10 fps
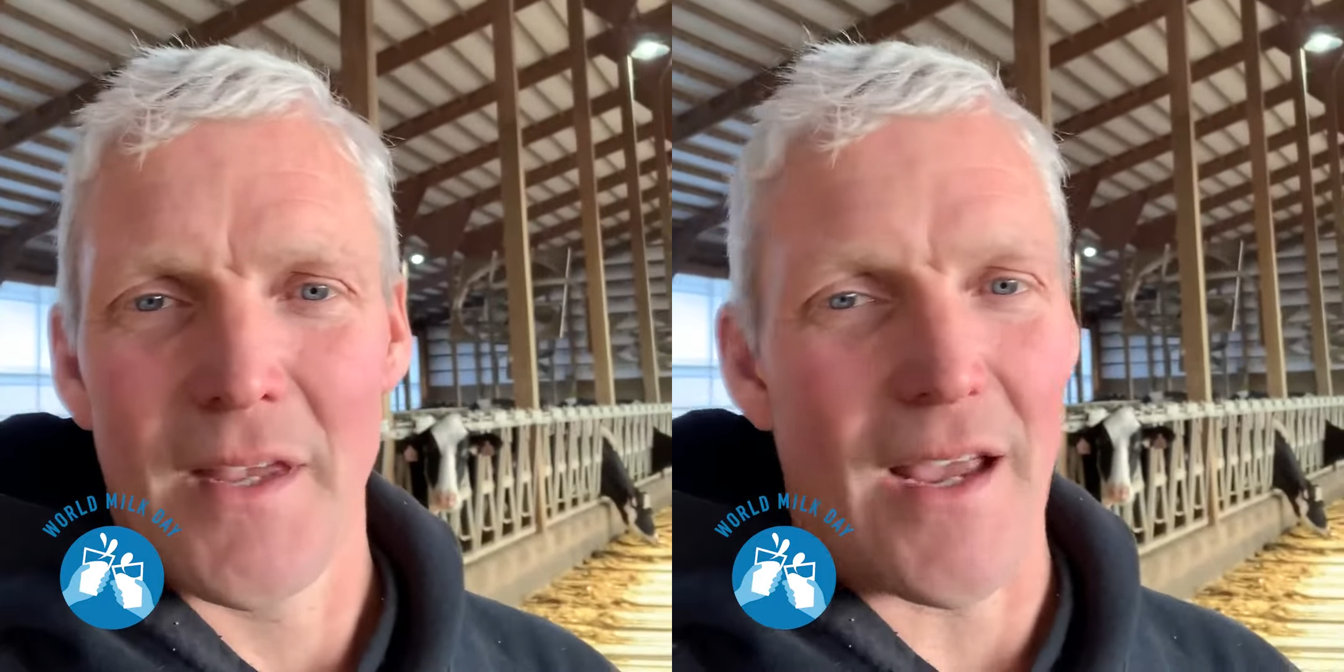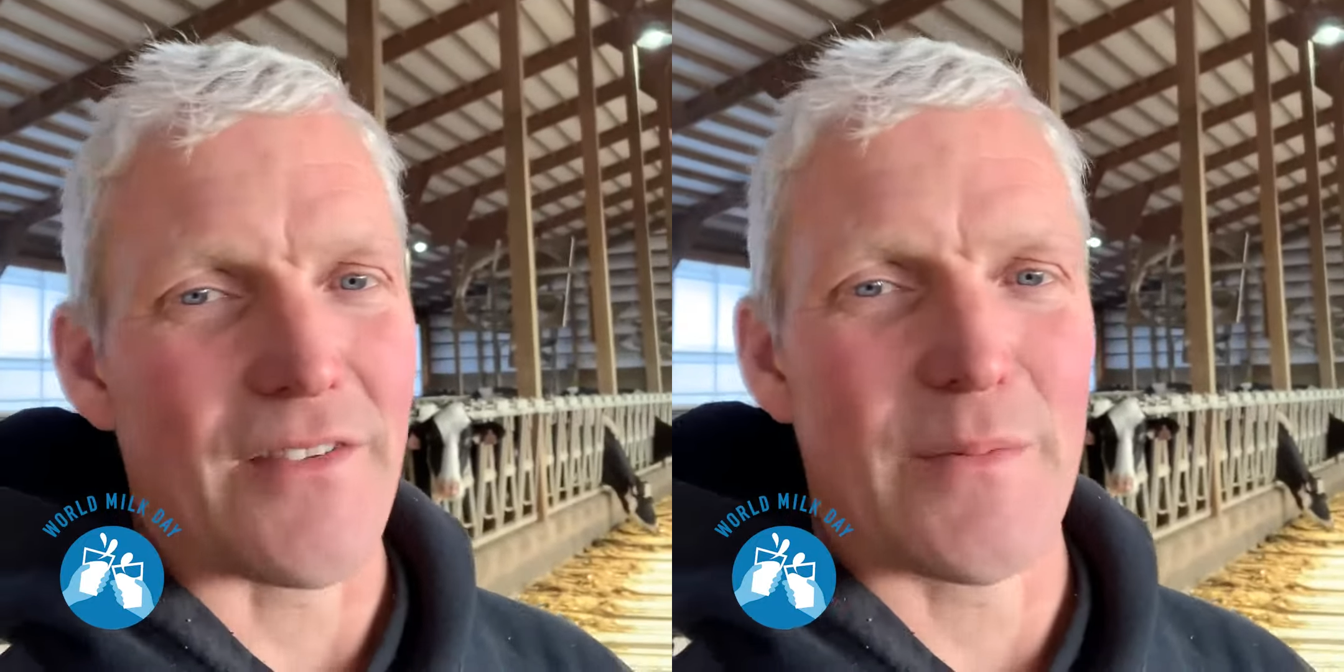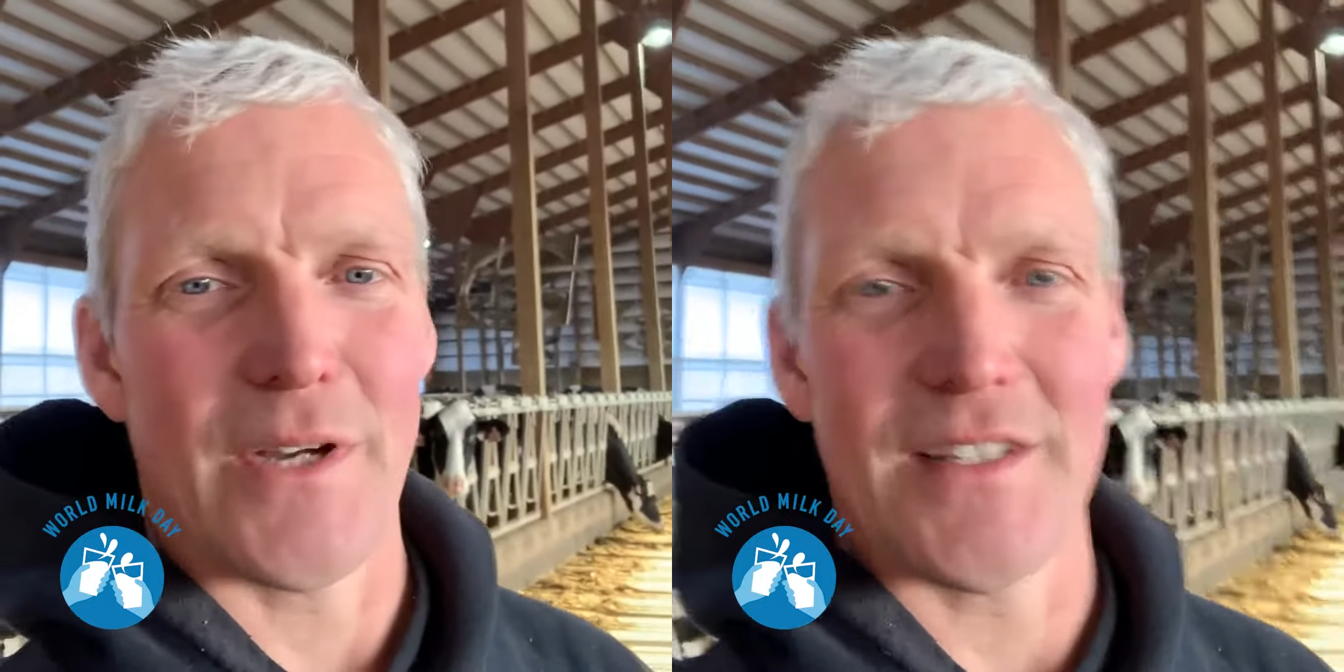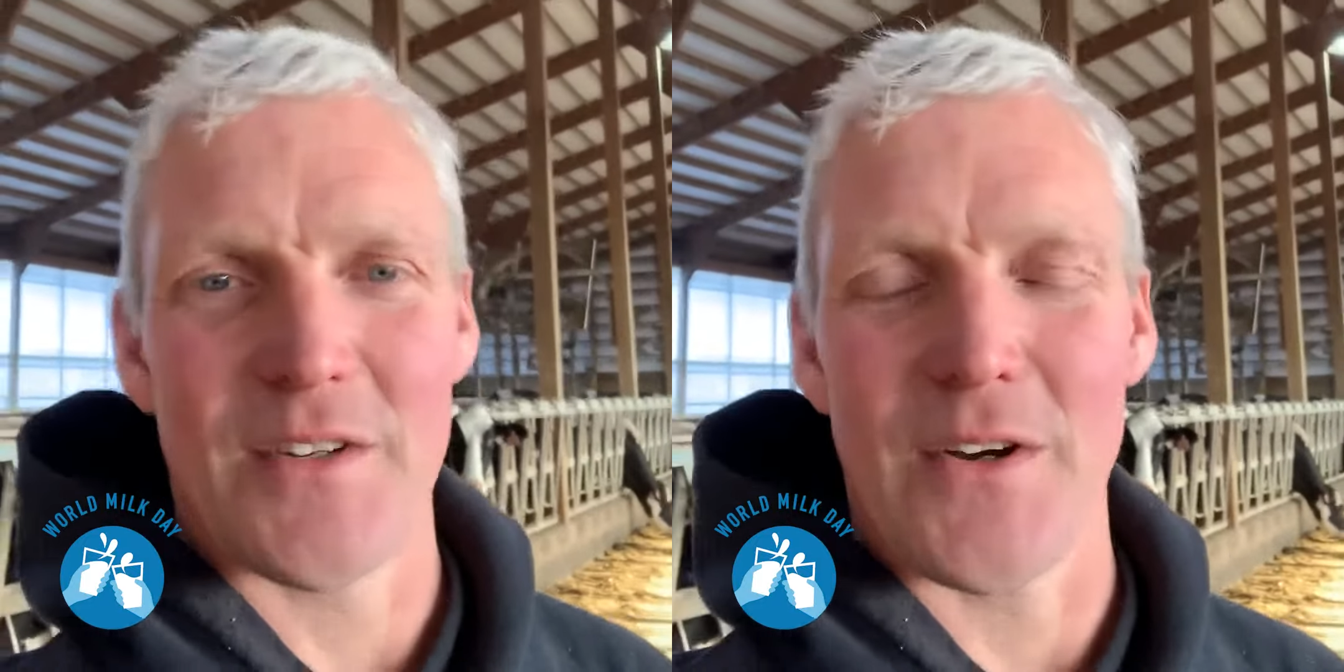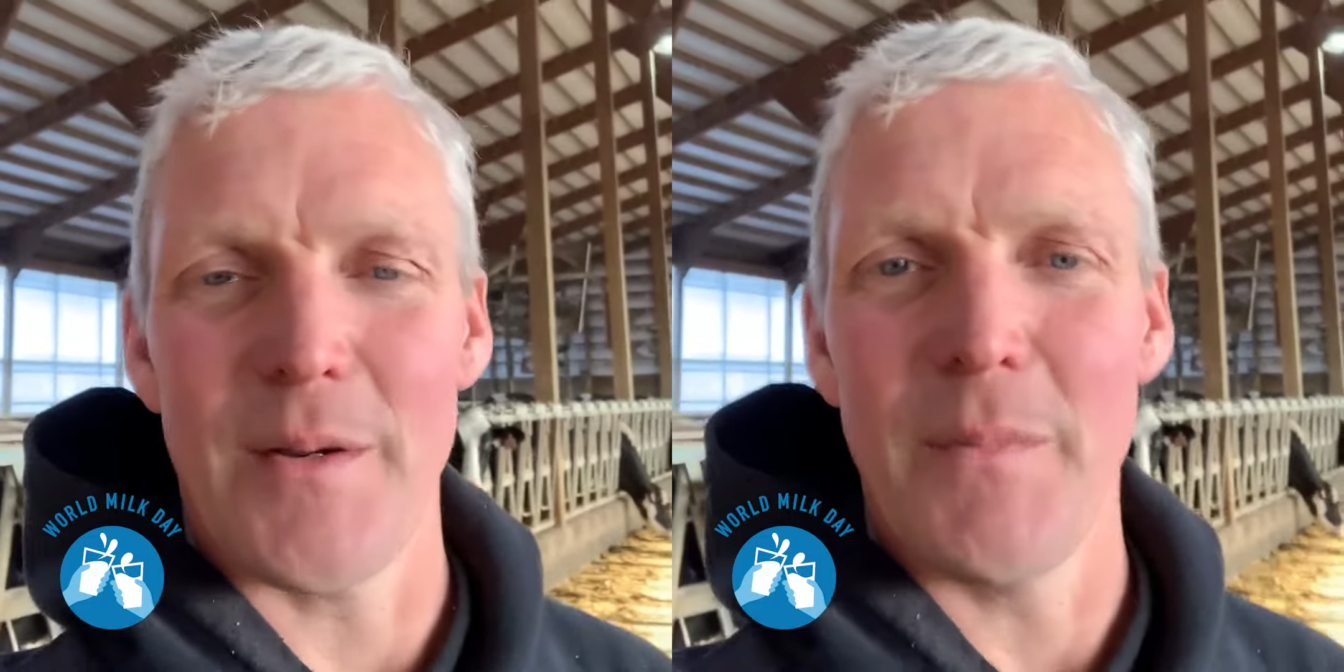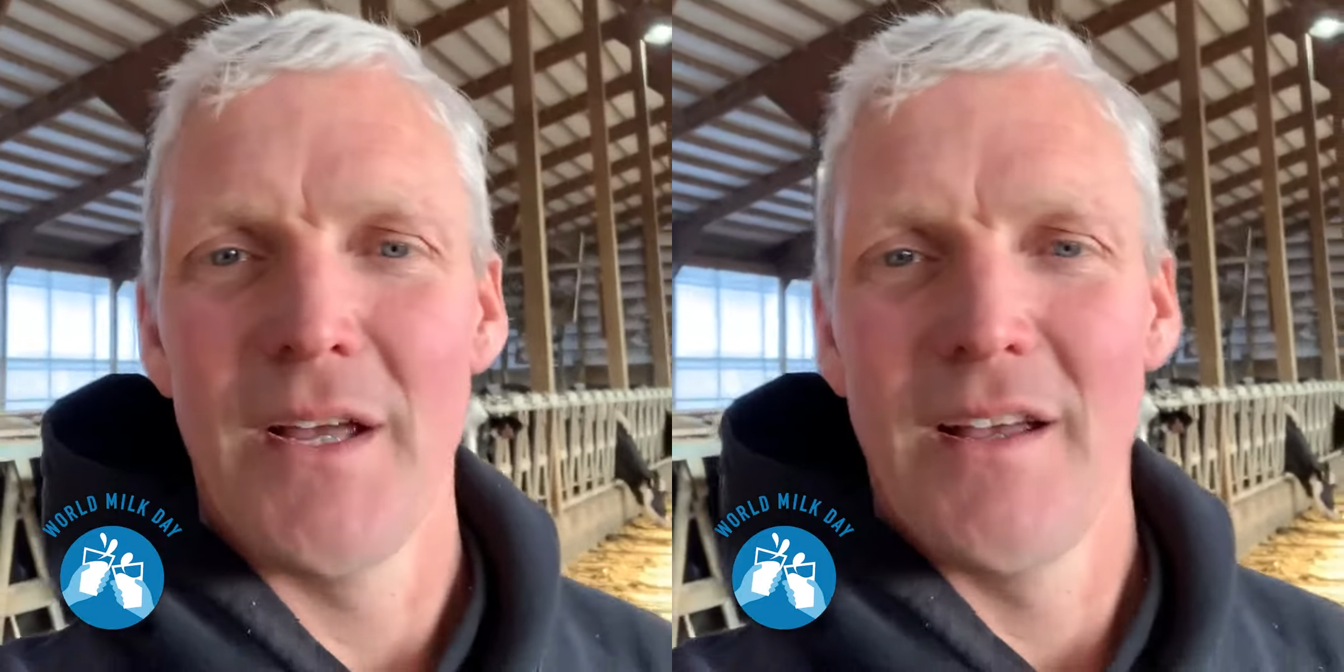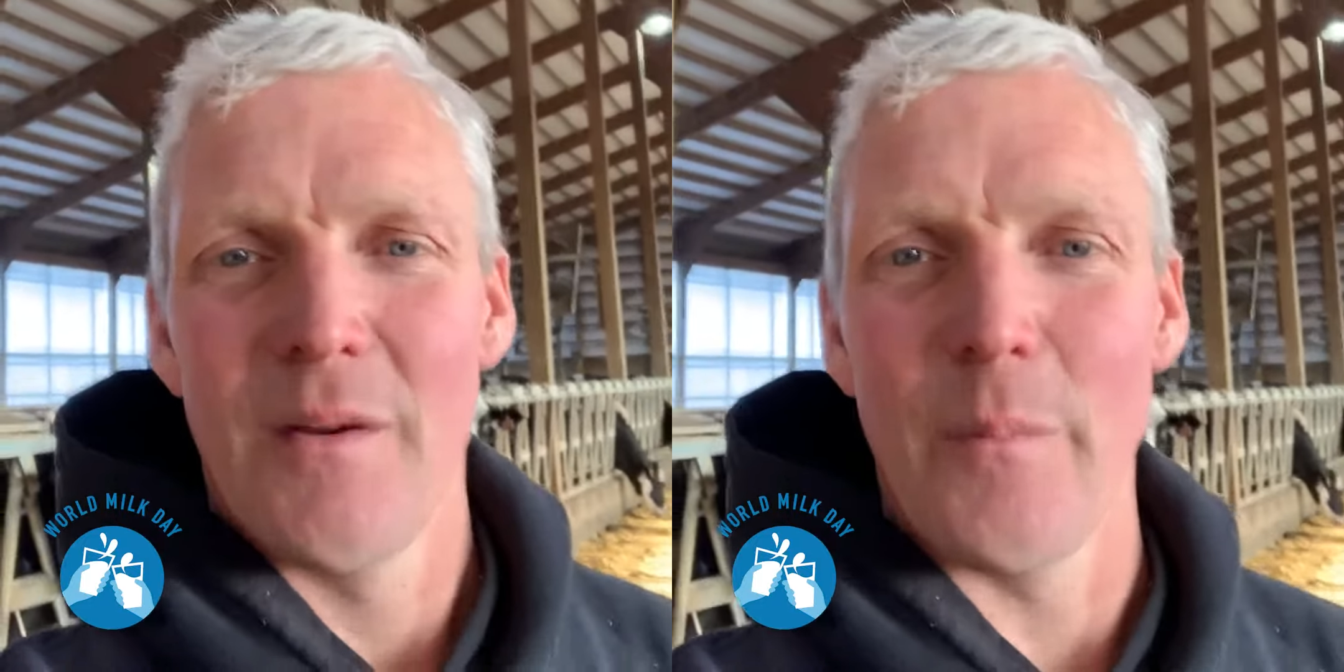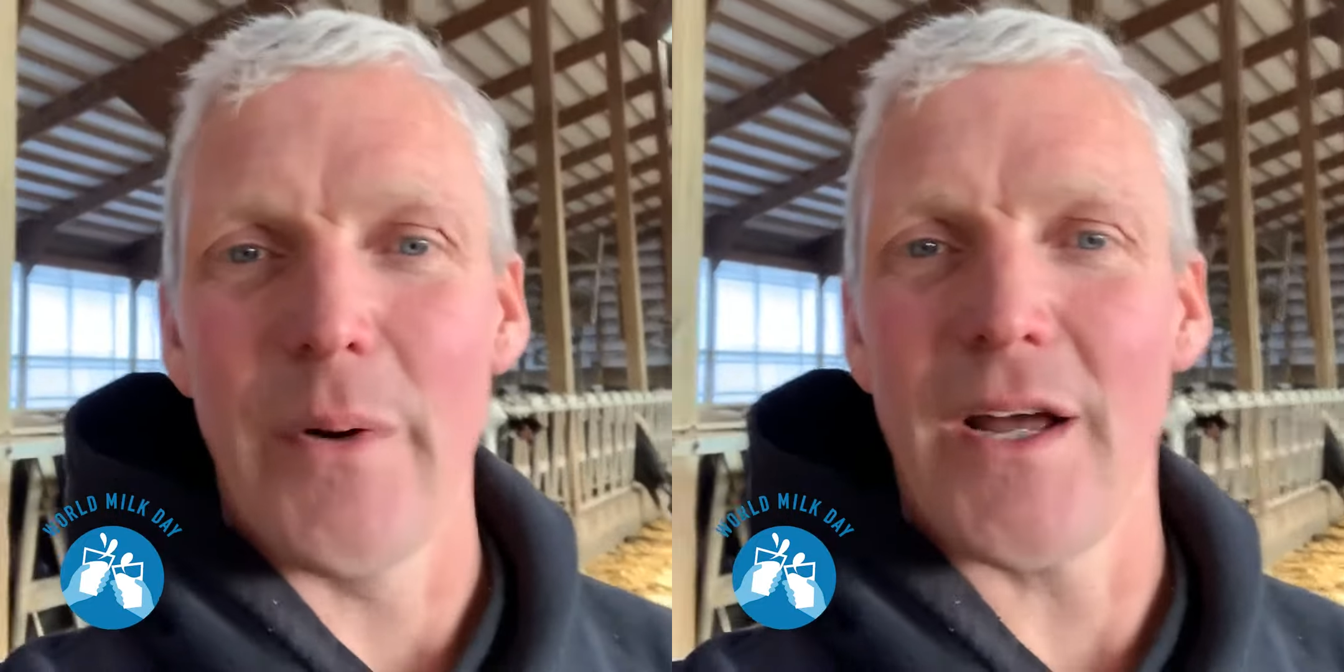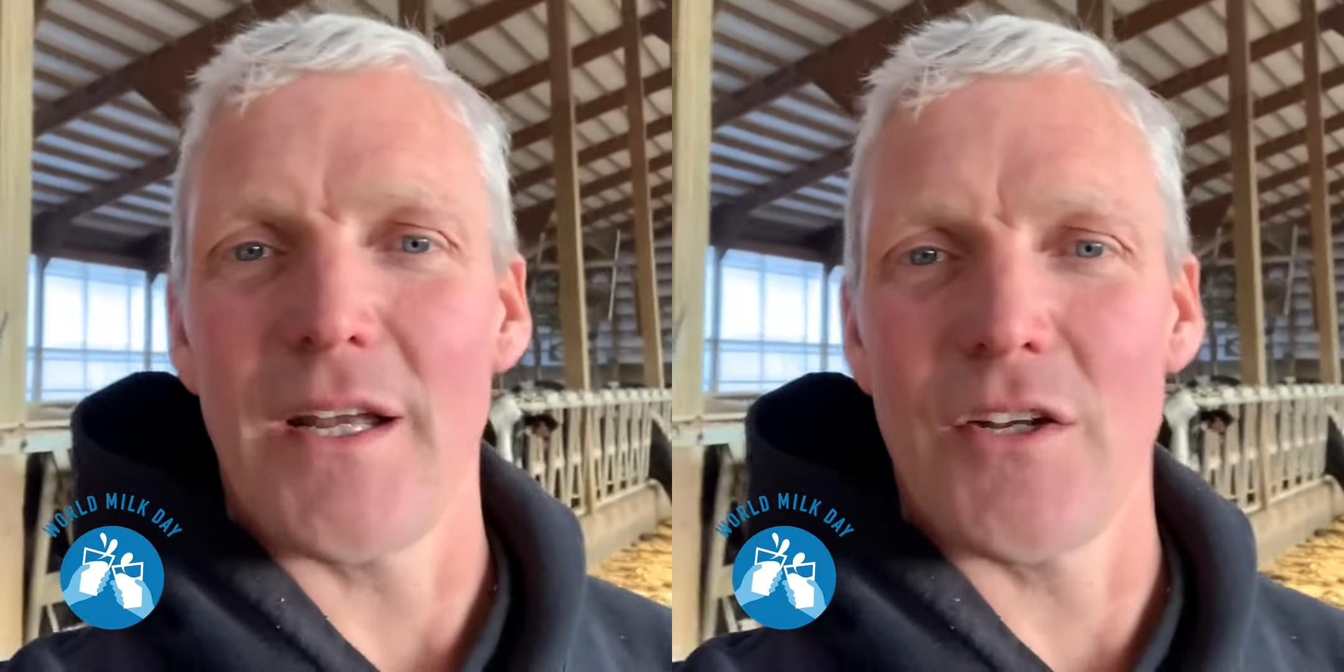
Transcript: have some ice cream, but